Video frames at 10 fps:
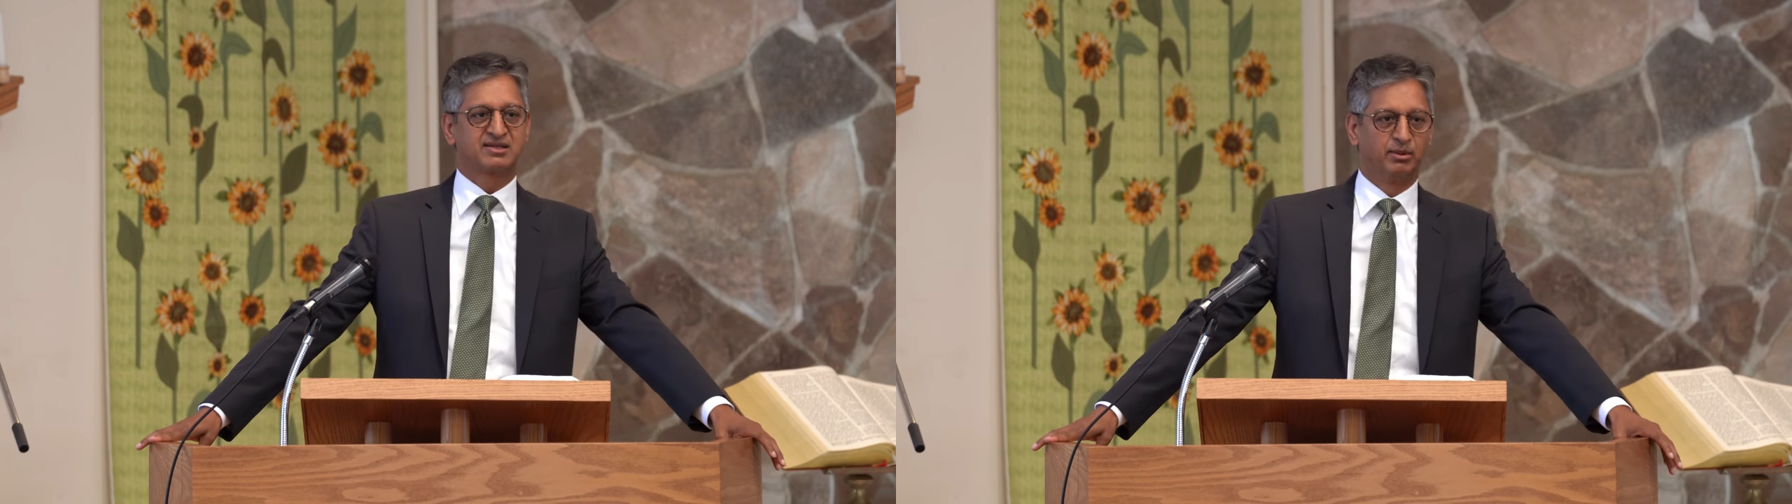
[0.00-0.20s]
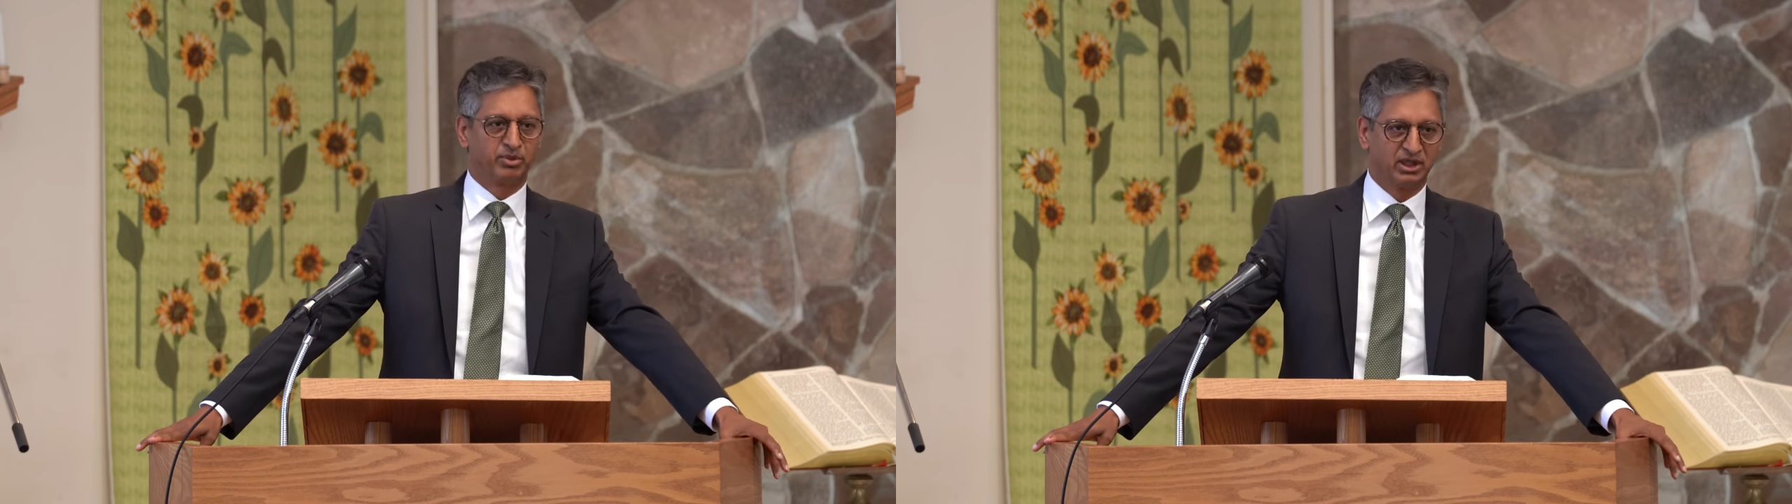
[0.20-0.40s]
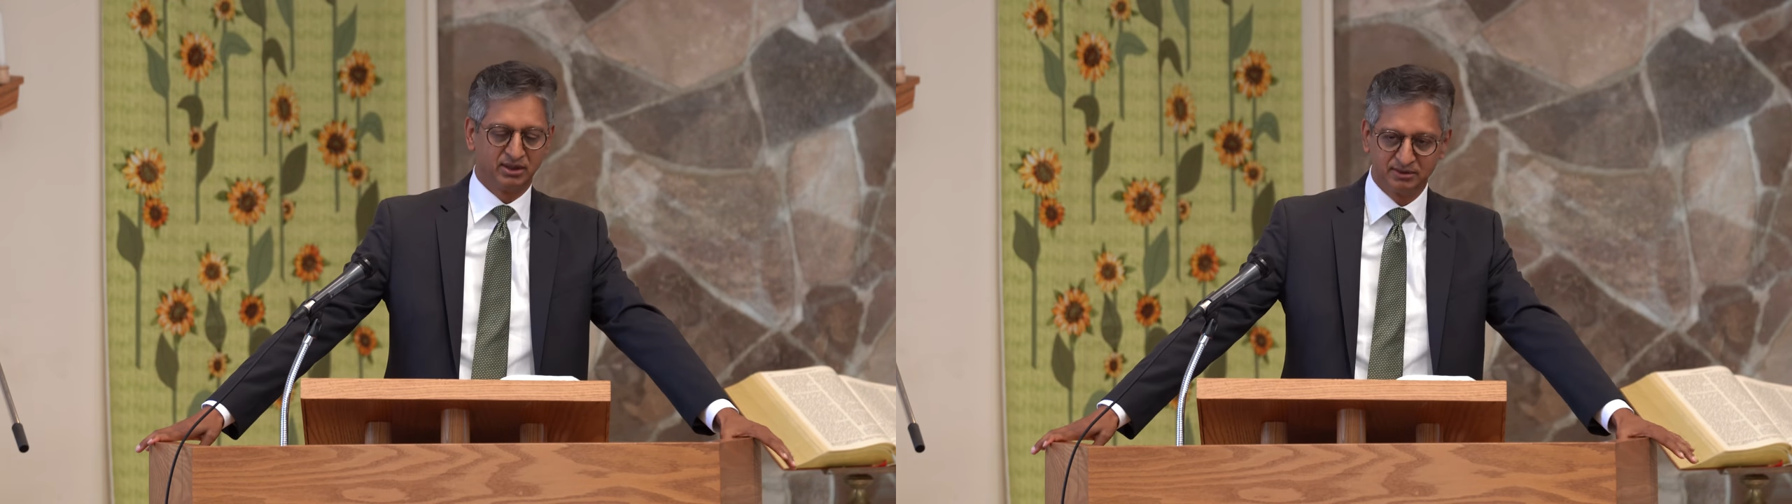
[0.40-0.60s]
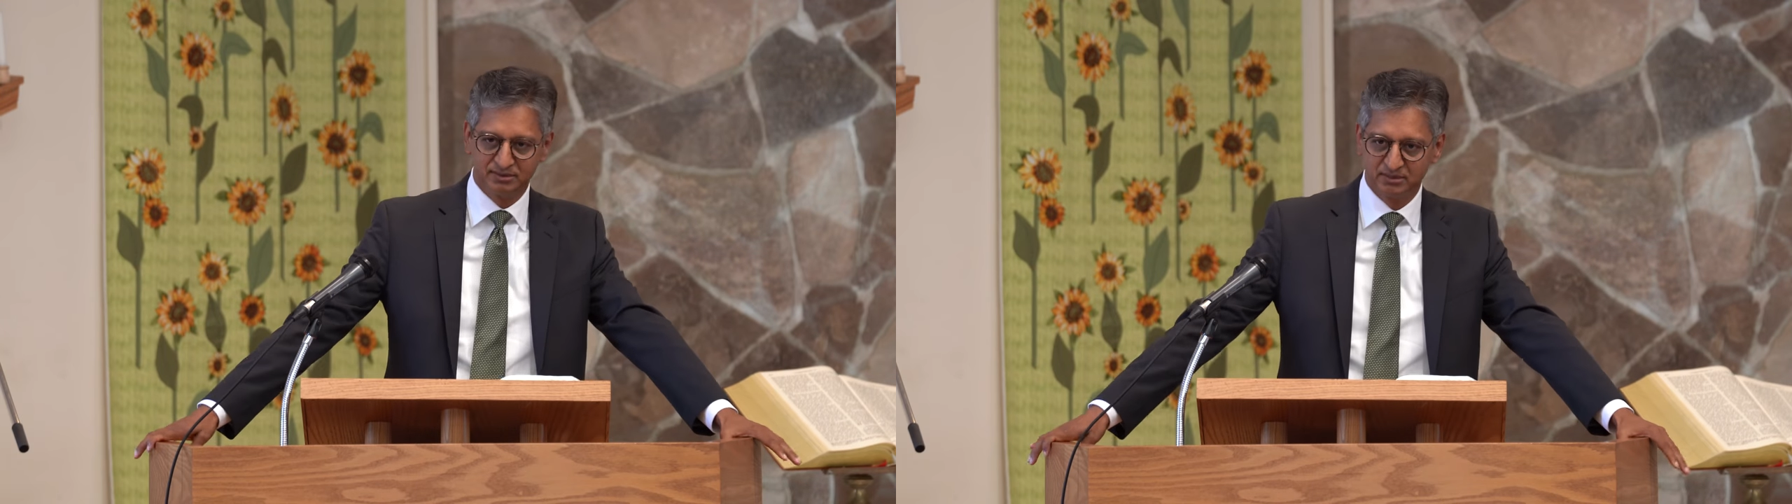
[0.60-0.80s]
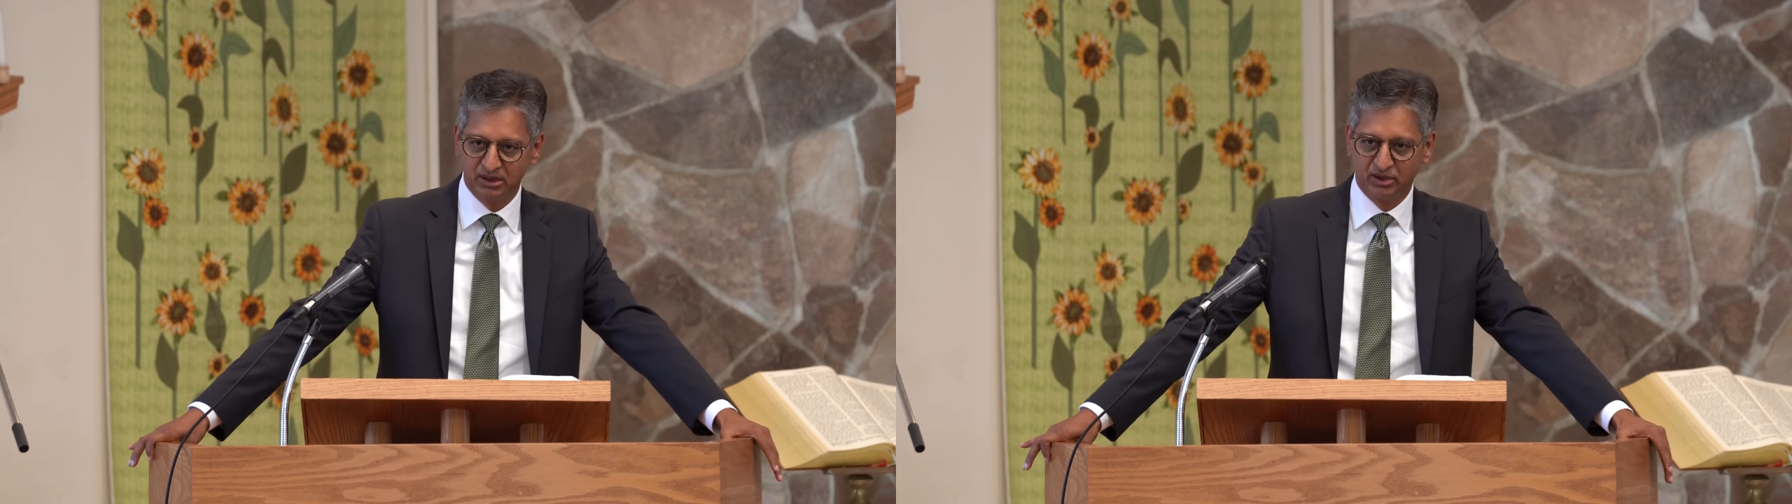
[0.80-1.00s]
something
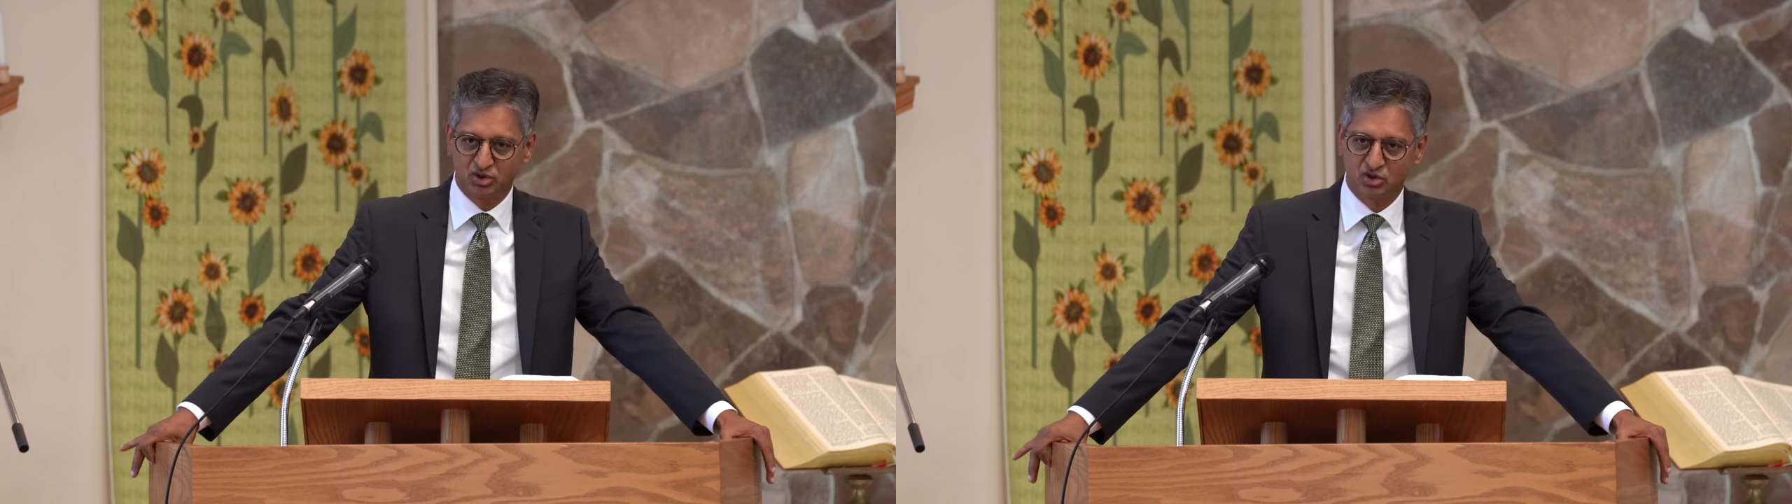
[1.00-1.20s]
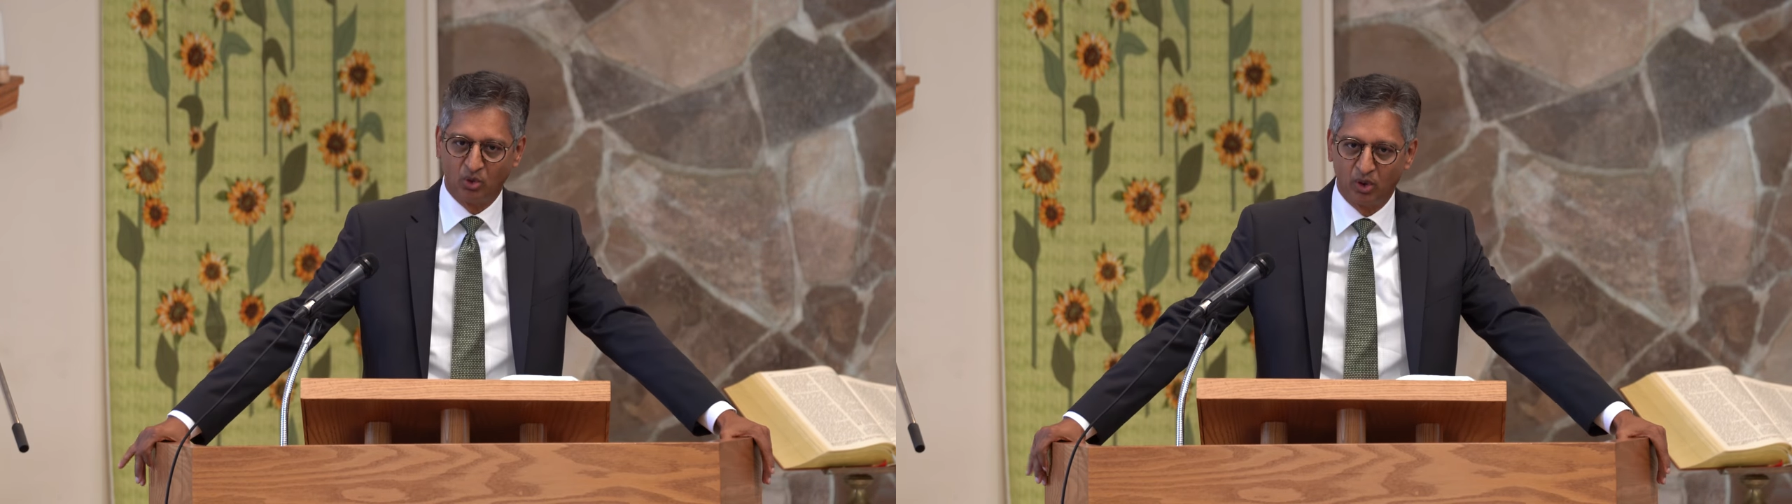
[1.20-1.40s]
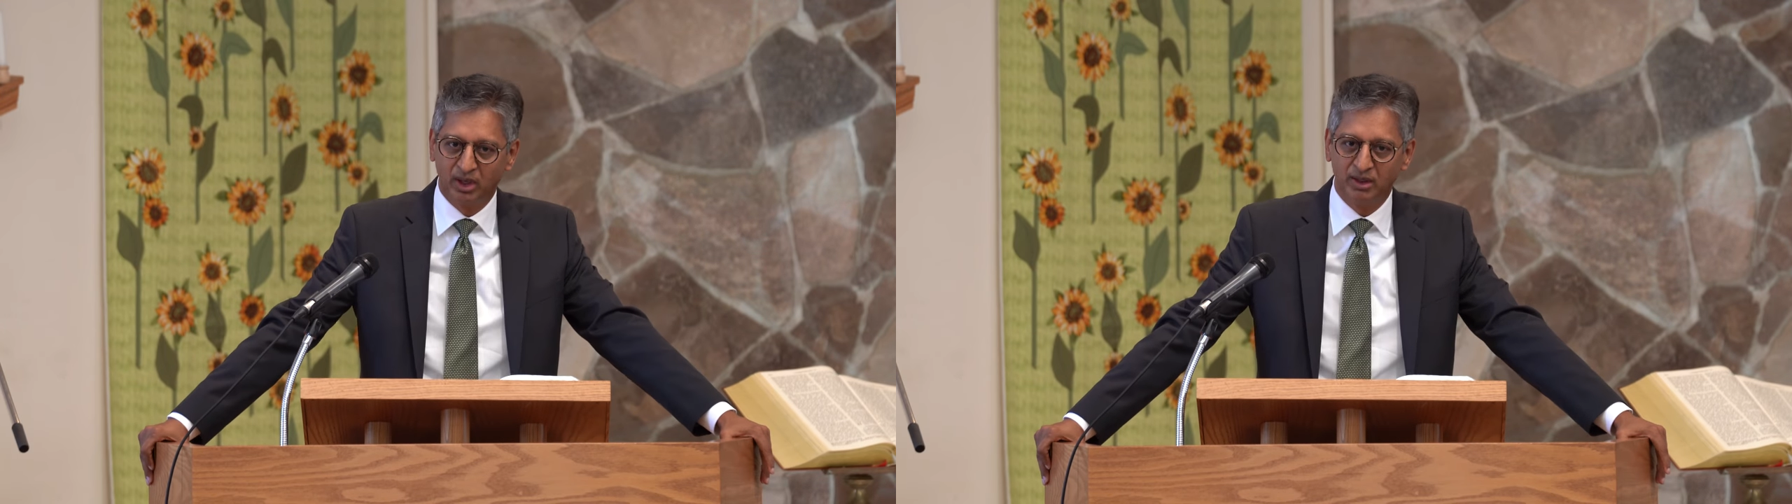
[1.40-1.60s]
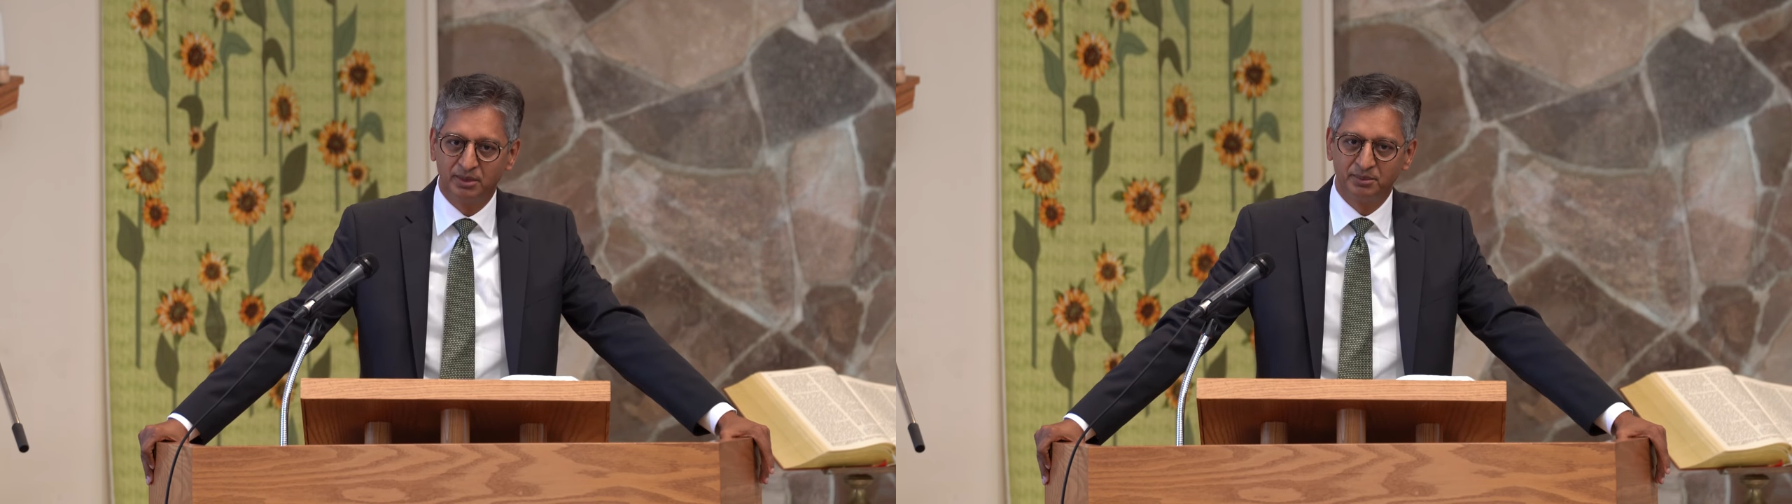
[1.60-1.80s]
in a store,